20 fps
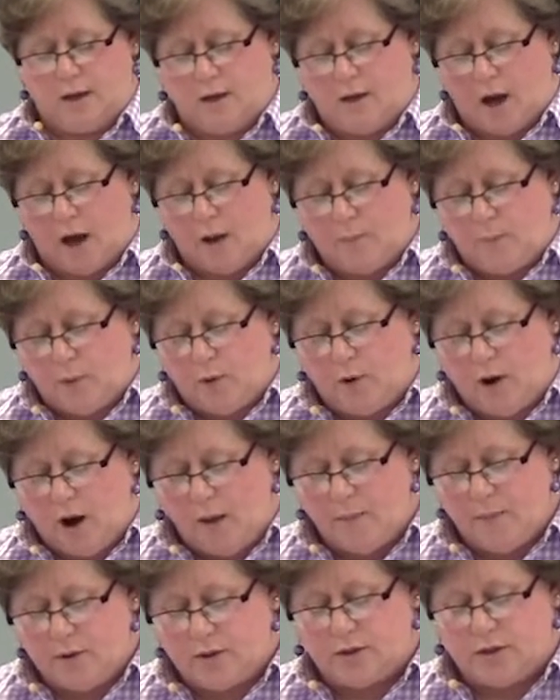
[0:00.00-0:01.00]
God
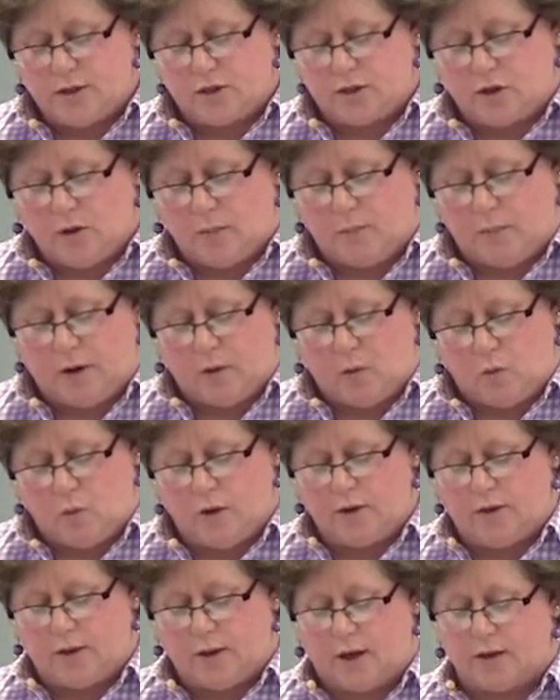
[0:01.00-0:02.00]
promises to be
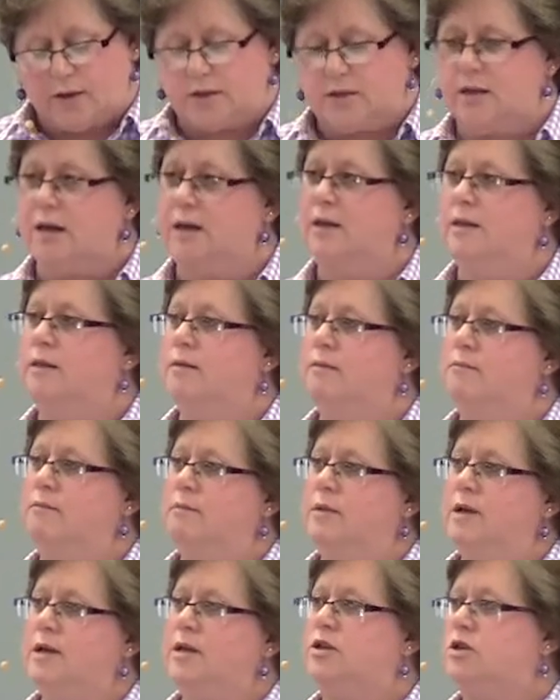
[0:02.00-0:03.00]
with us in the
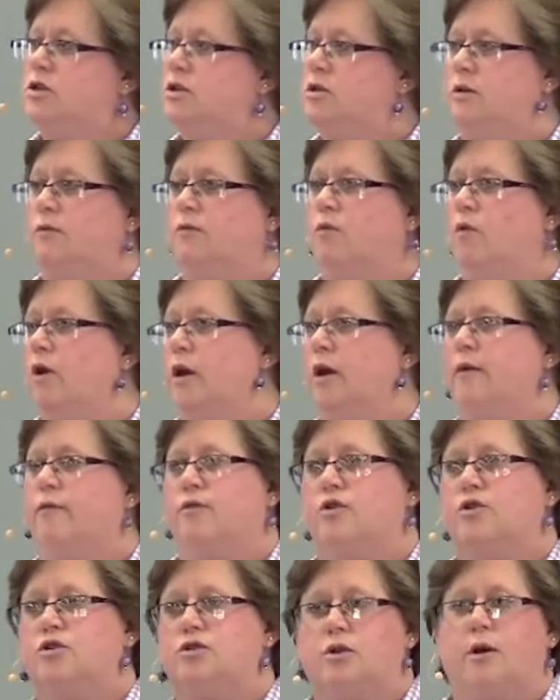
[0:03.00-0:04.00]
midst of
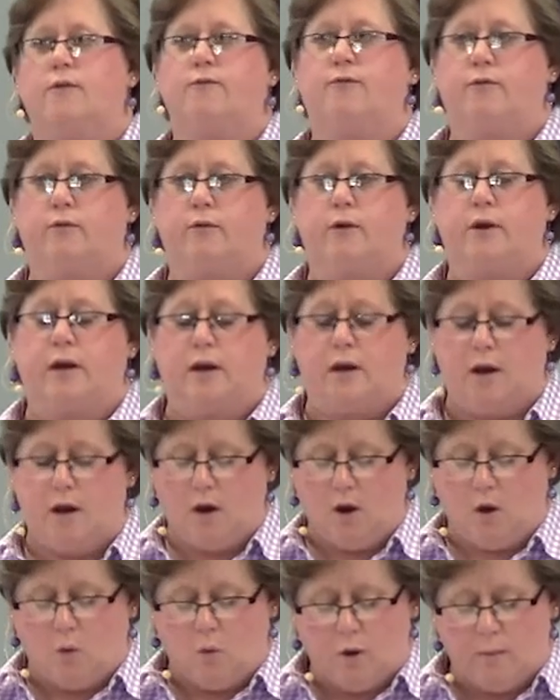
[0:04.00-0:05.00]
whatever suffering
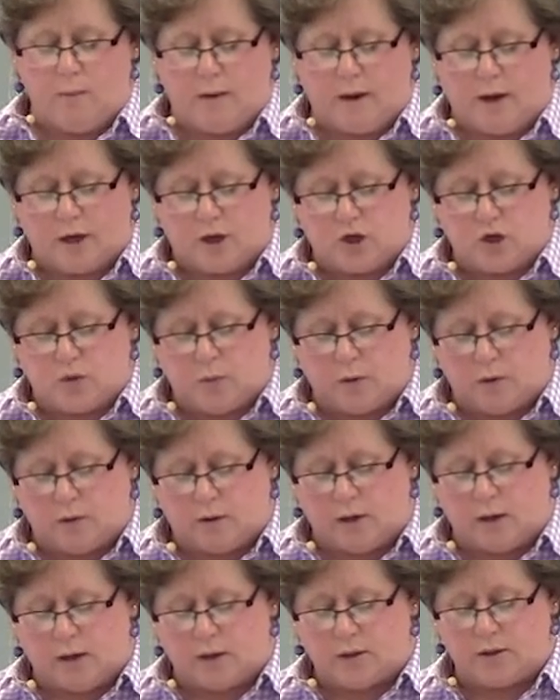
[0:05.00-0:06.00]
we may
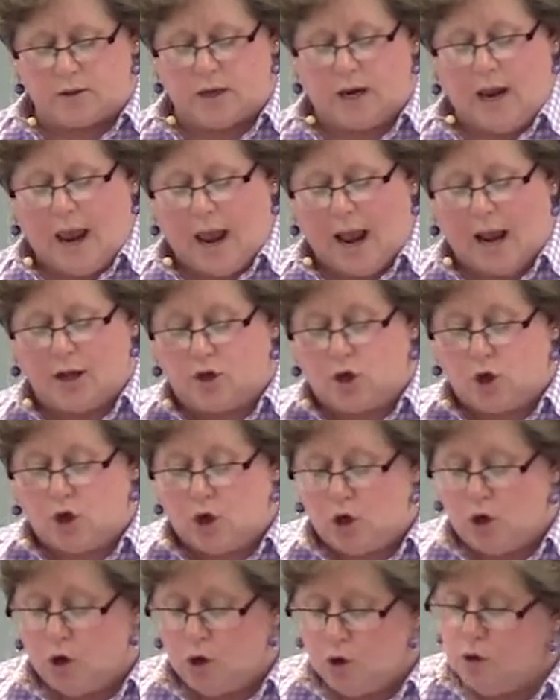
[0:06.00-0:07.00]
experience and to
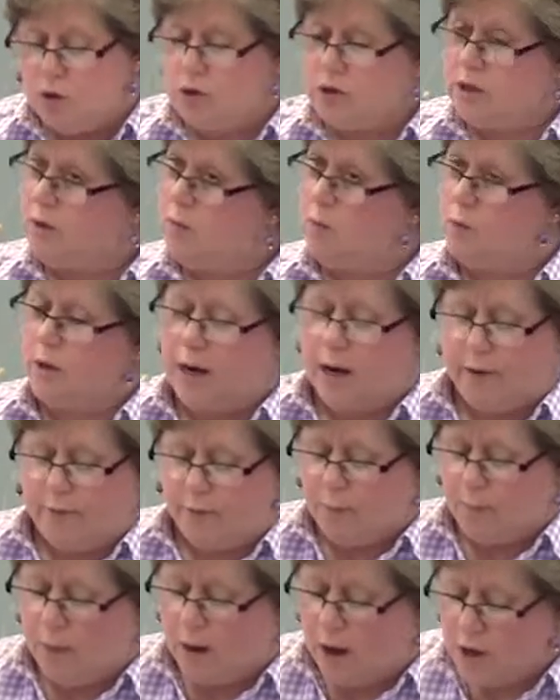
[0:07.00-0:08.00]
use it
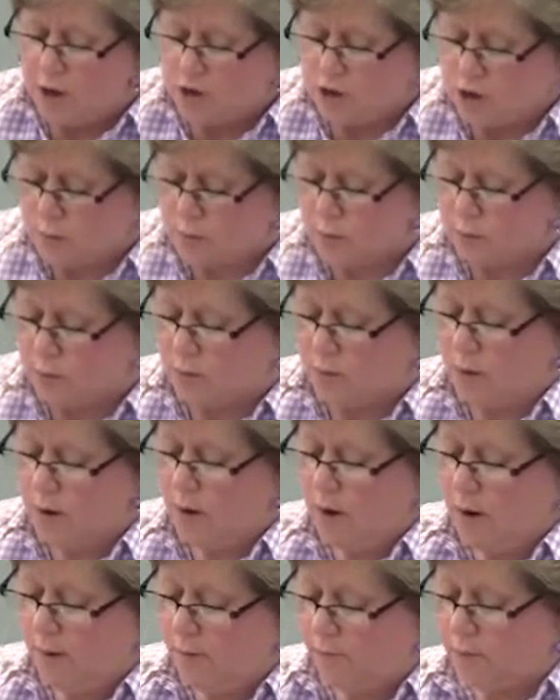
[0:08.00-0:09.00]
whenever possible
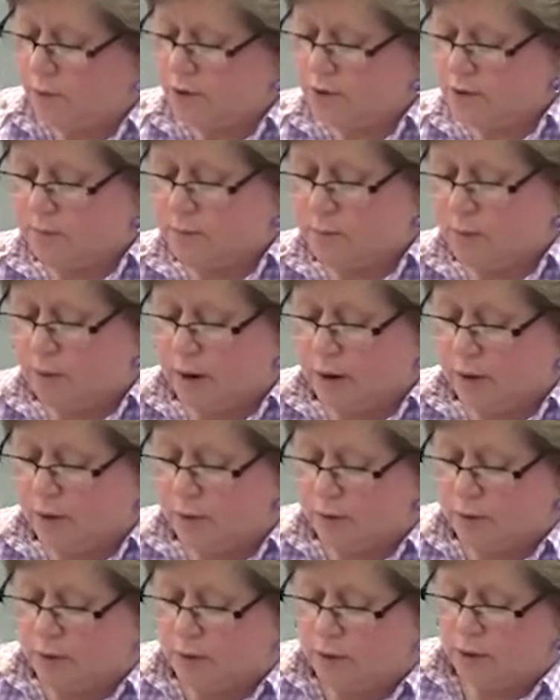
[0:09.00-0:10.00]
for some
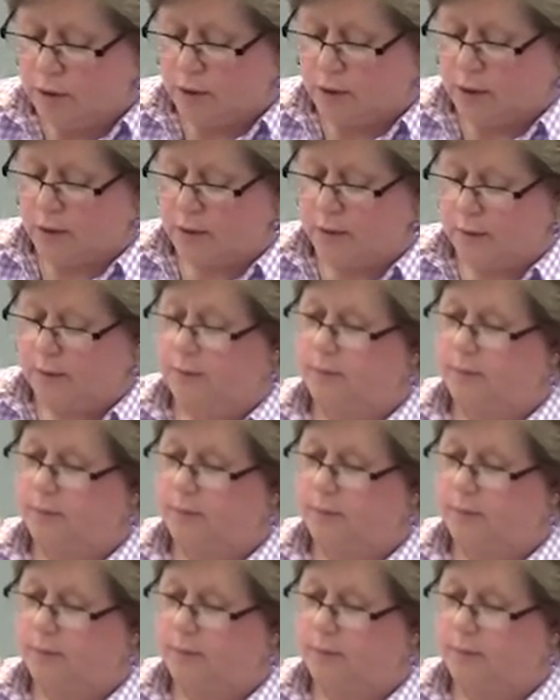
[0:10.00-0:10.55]
greater good.